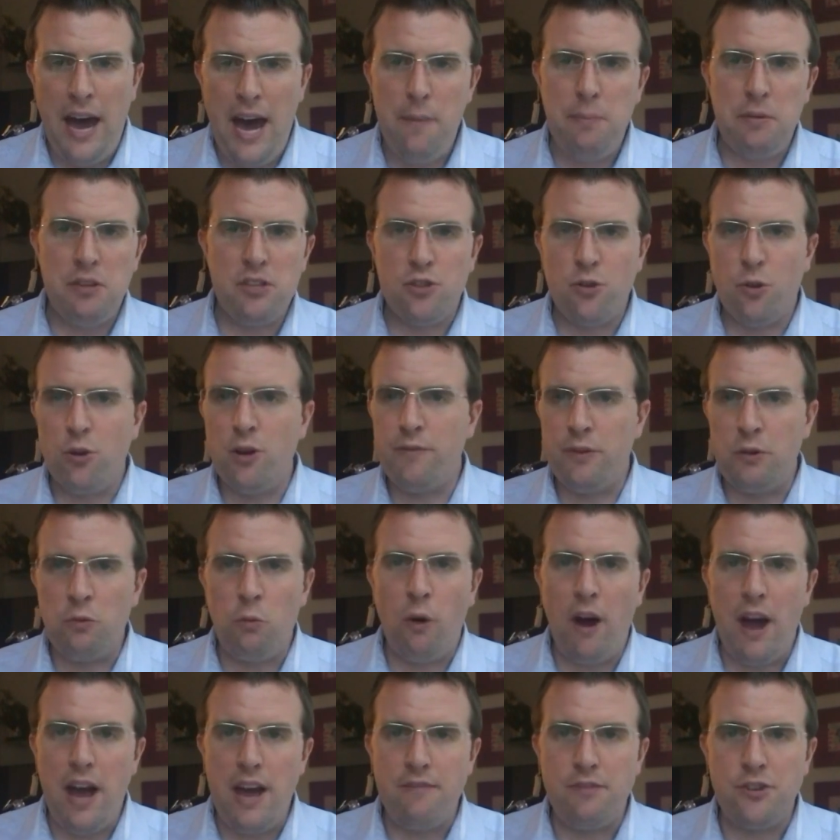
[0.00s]
it'll happen sort of
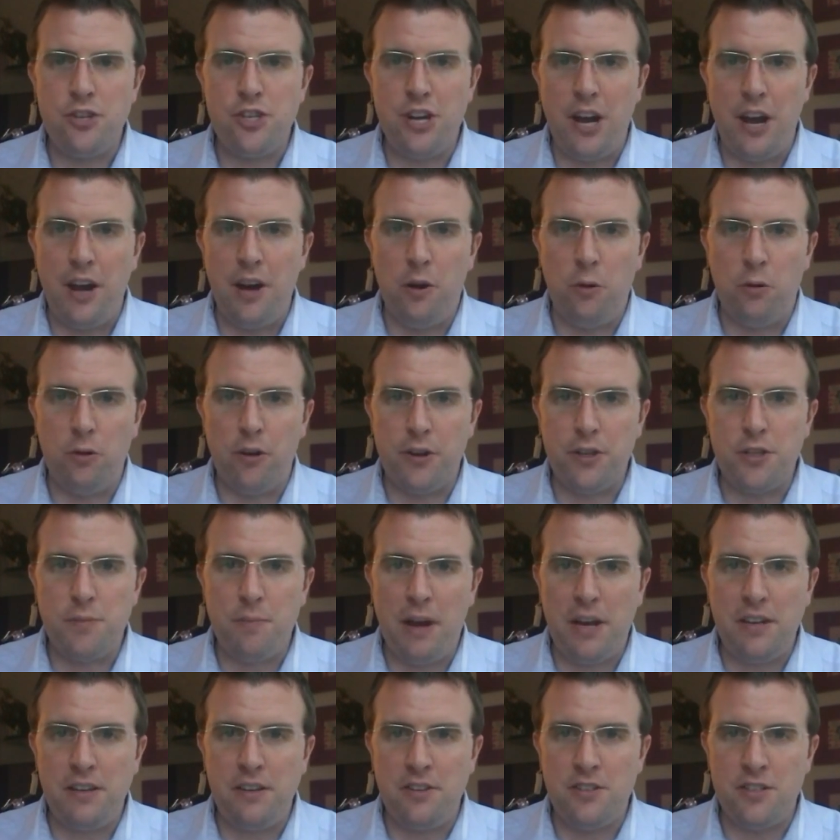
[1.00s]
in waves, Shale. We're
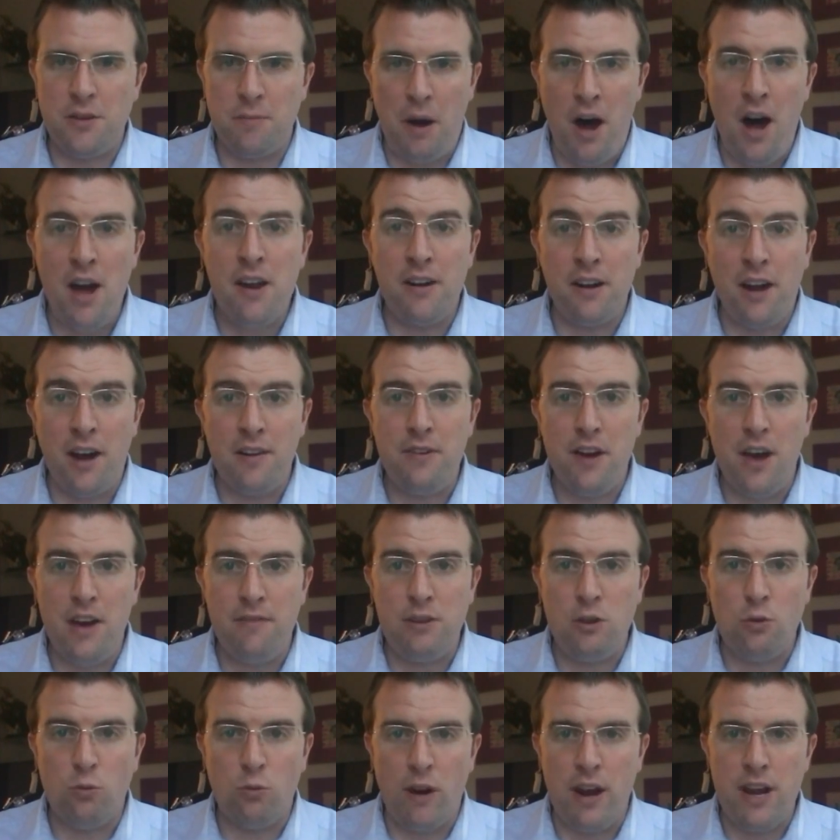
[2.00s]
expecting some on and off
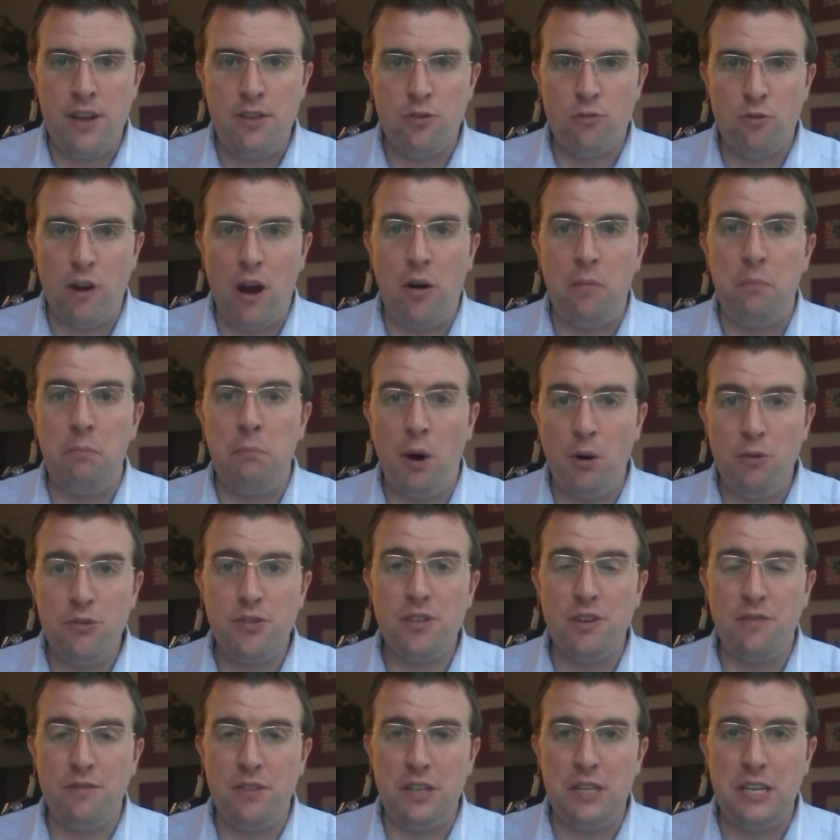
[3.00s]
heavy rain throughout
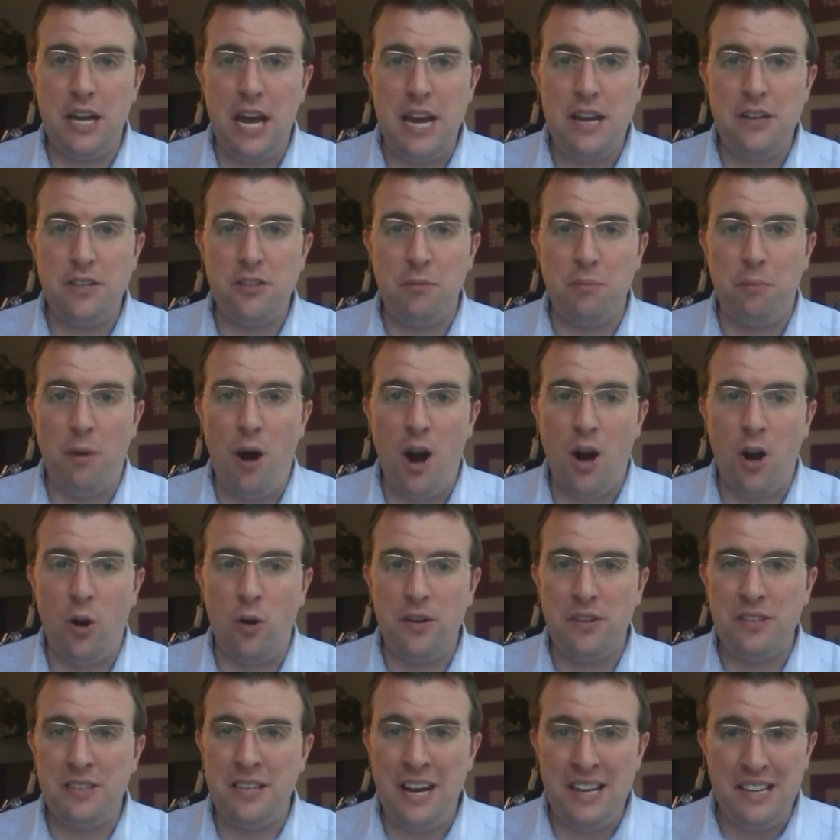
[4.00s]
most of the day
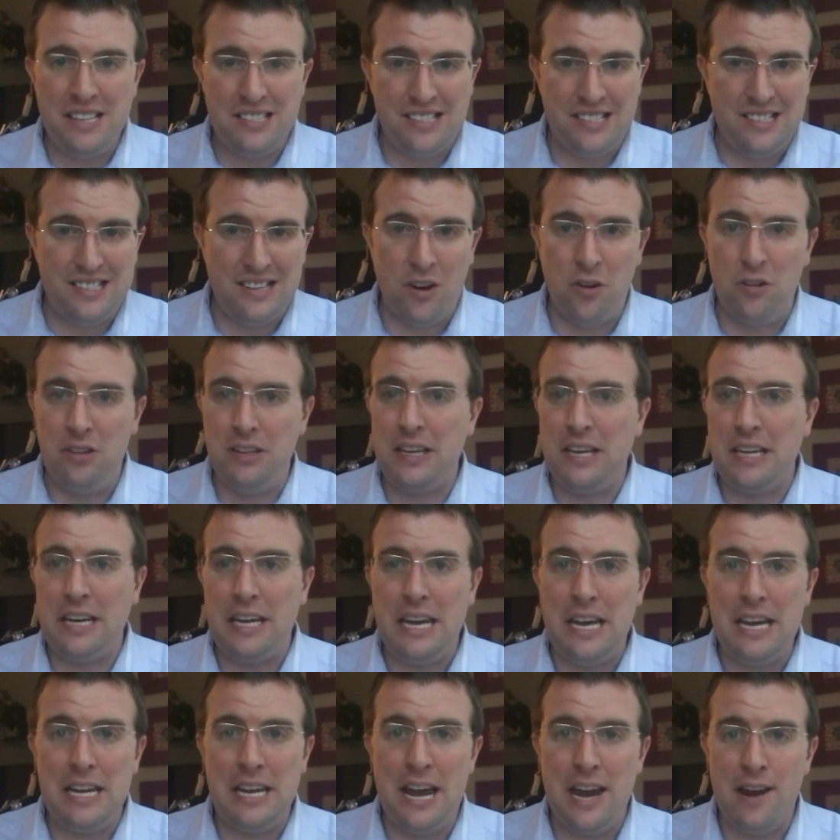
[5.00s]
tomorrow. It's not necessarily going
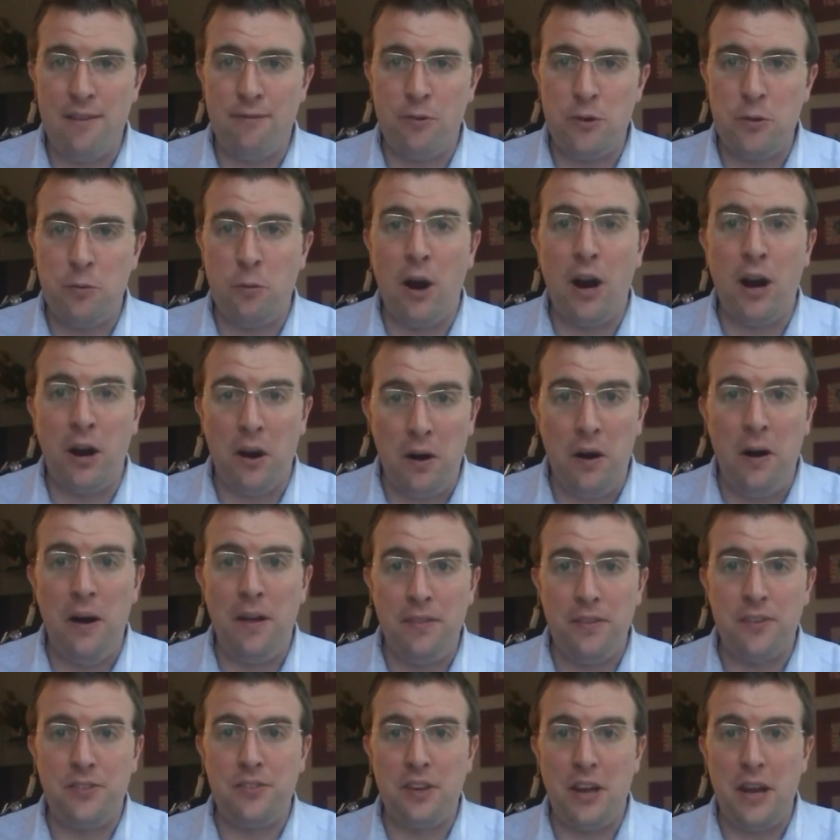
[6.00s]
to hit everywhere
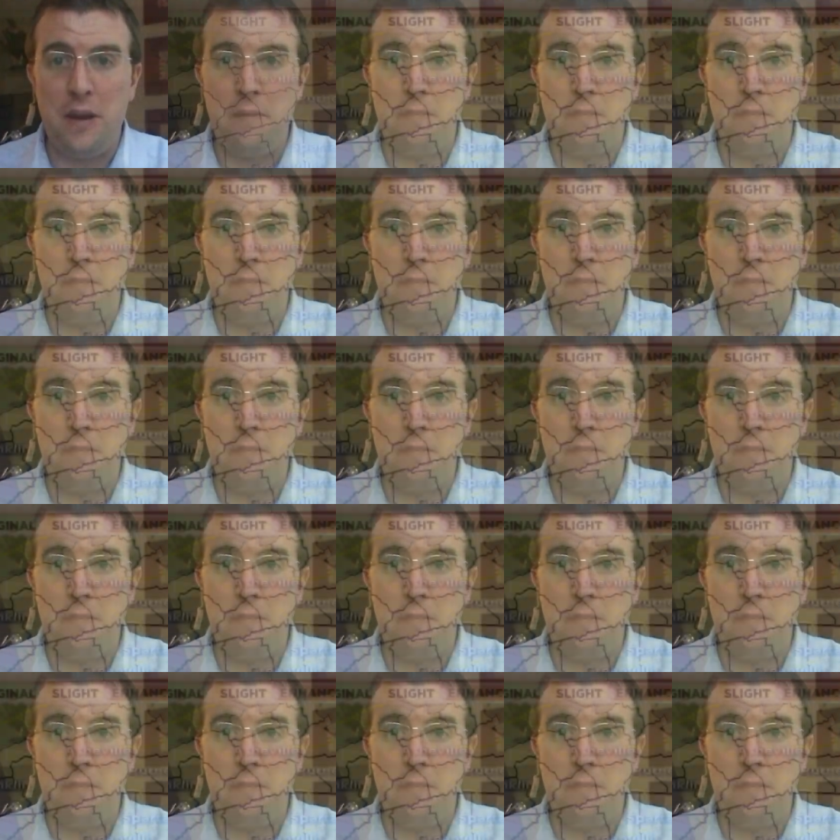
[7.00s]
all at the